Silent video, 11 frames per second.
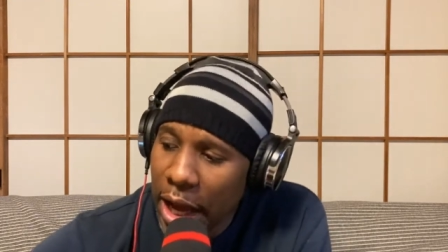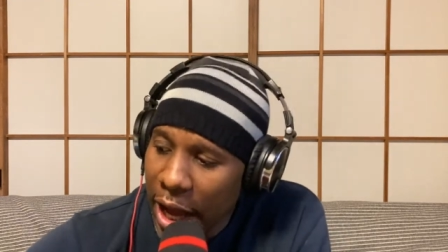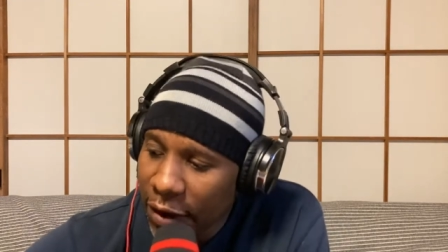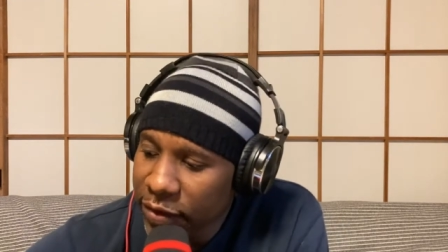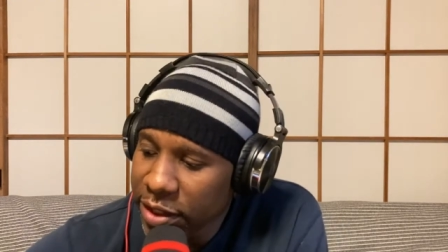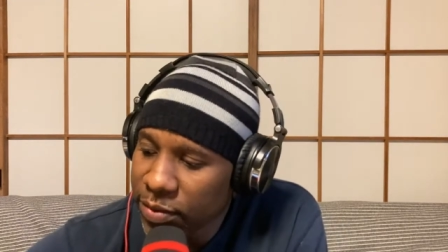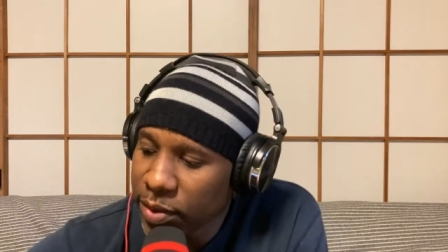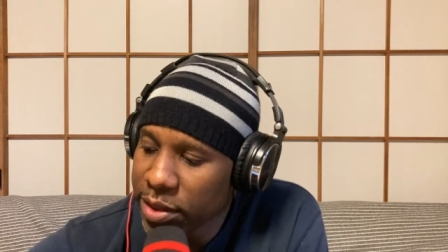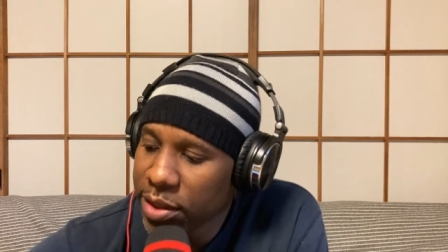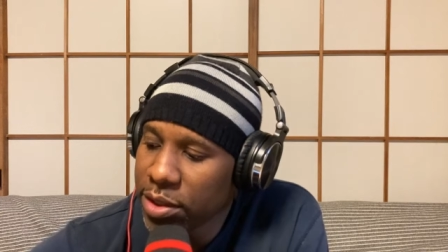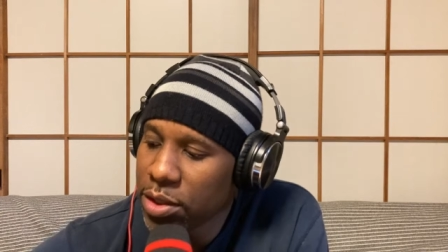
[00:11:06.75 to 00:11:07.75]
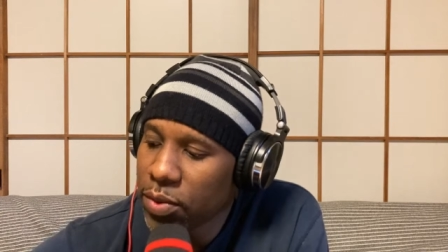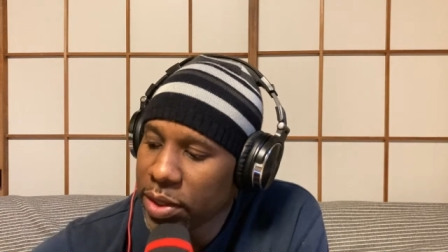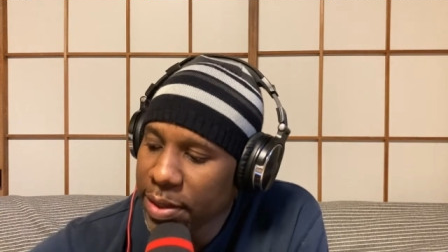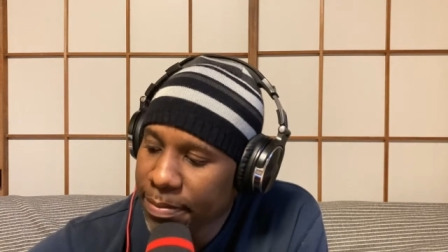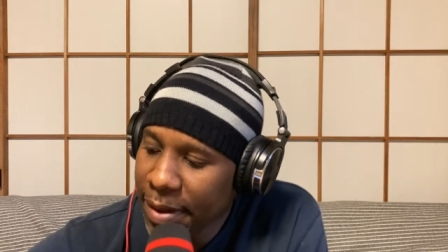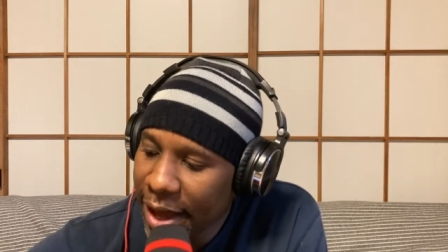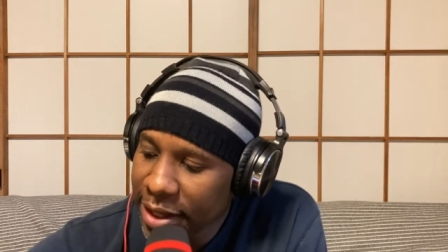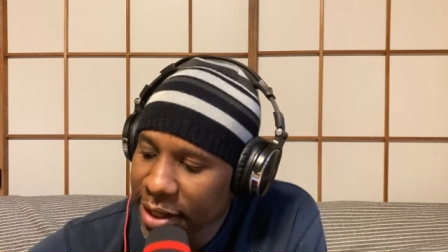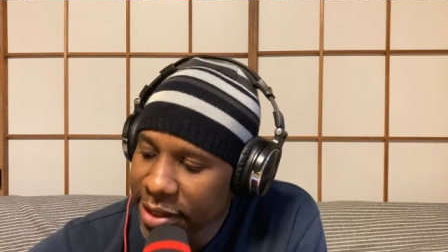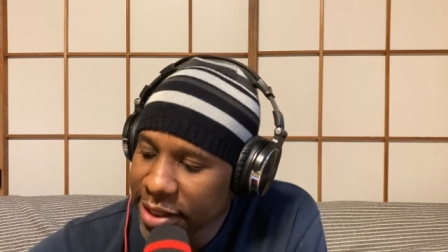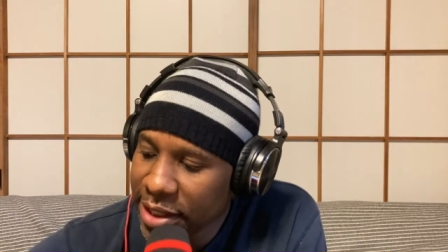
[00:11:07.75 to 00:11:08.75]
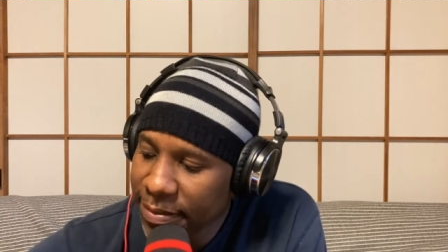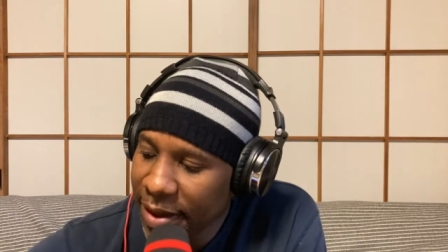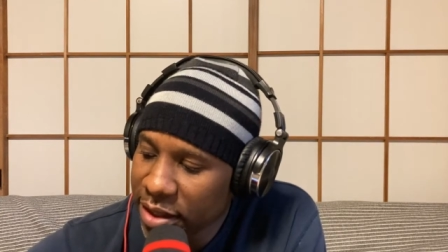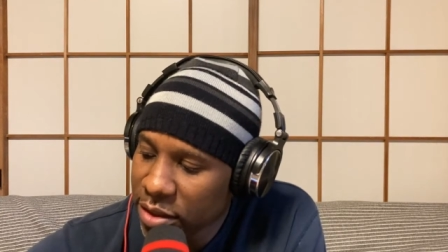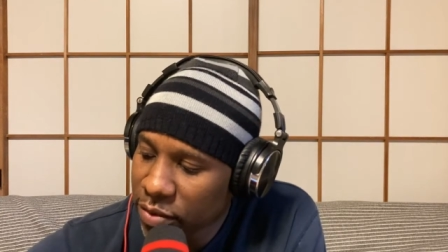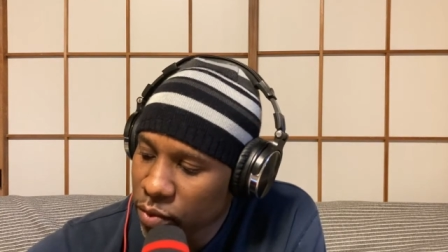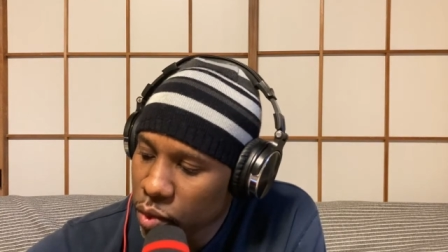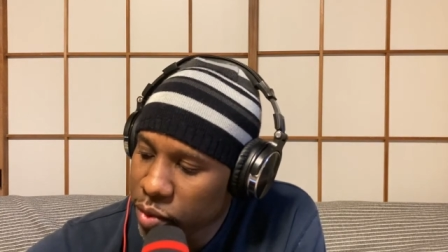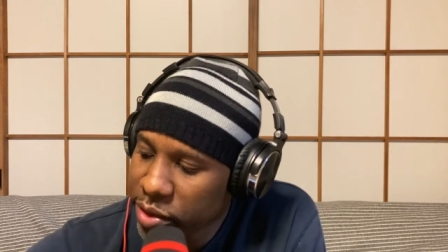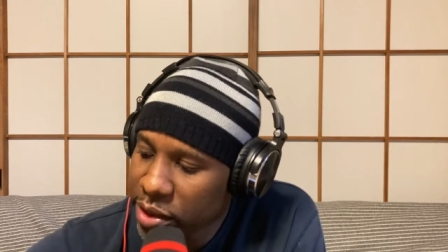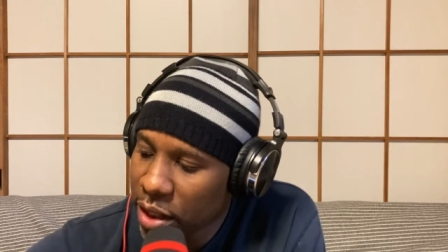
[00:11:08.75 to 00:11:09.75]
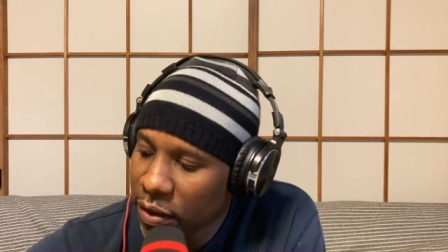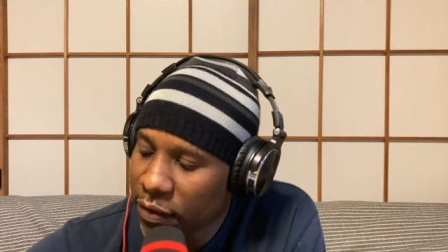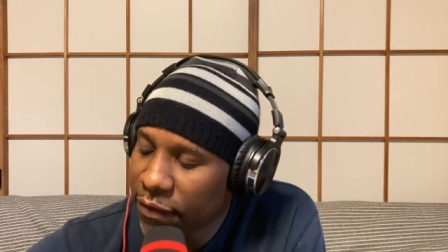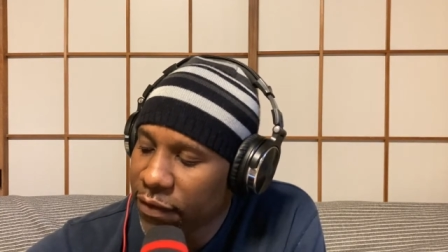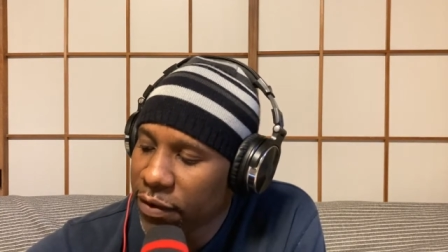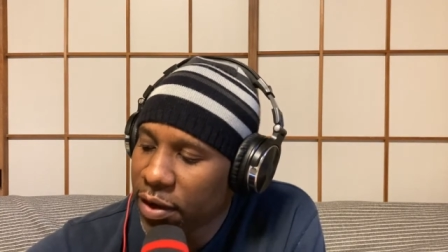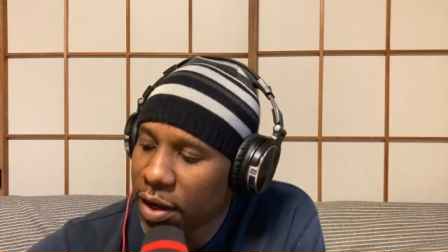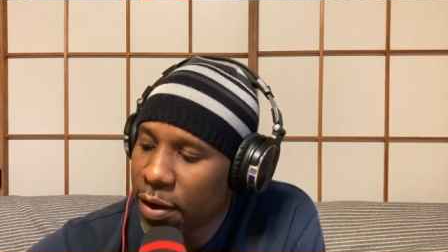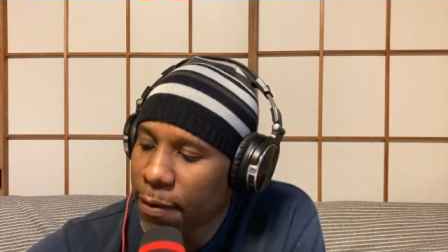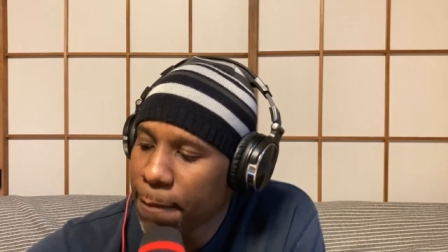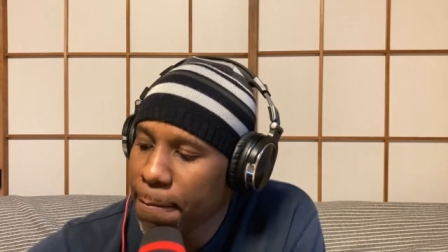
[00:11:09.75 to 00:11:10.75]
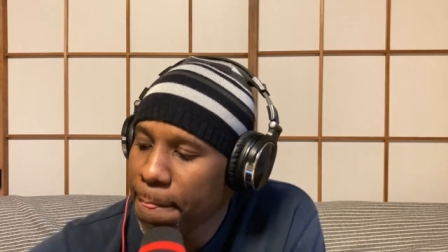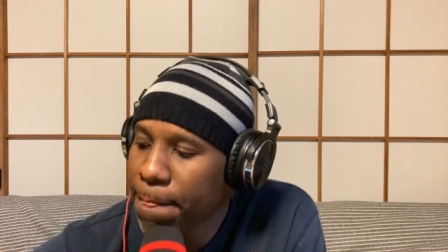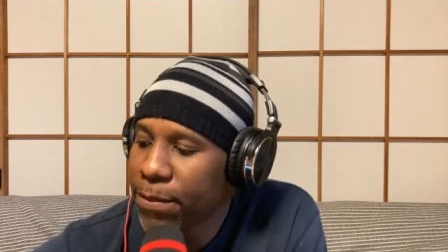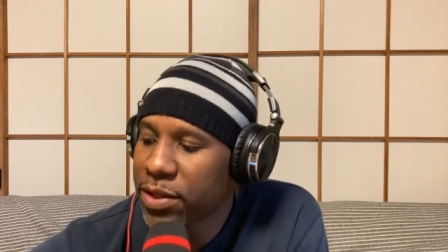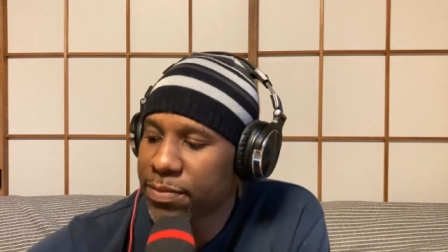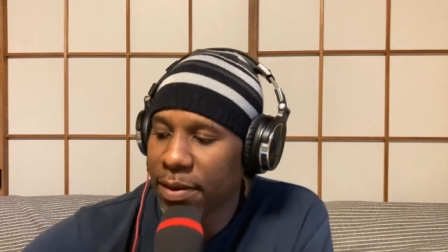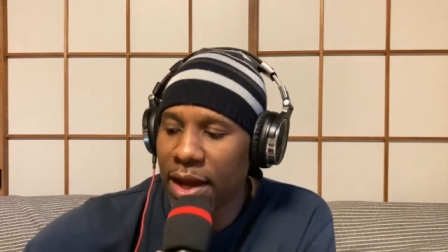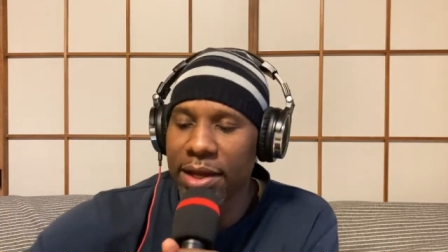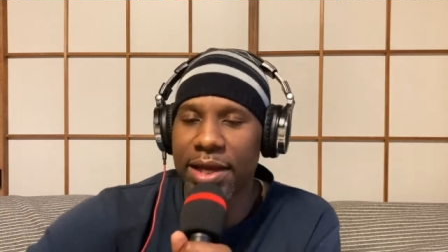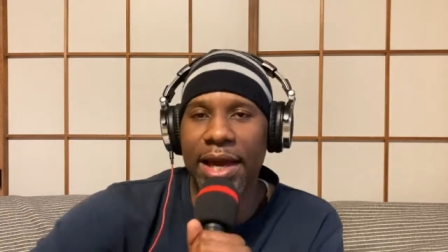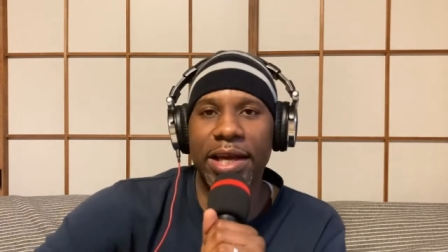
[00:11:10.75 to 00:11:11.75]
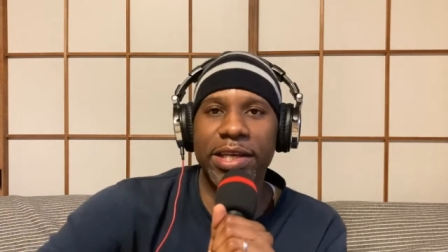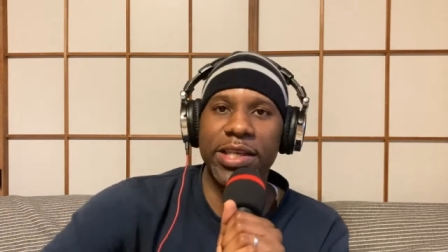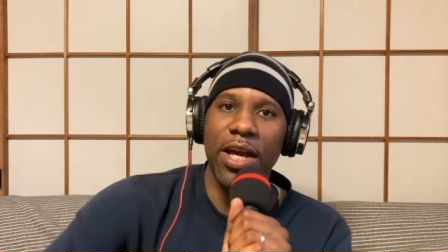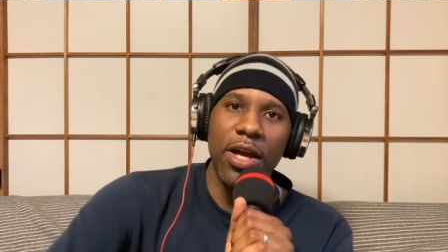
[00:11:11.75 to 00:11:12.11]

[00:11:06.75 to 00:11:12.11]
I really want to, get back, like I said, get back to the roots of this podcast,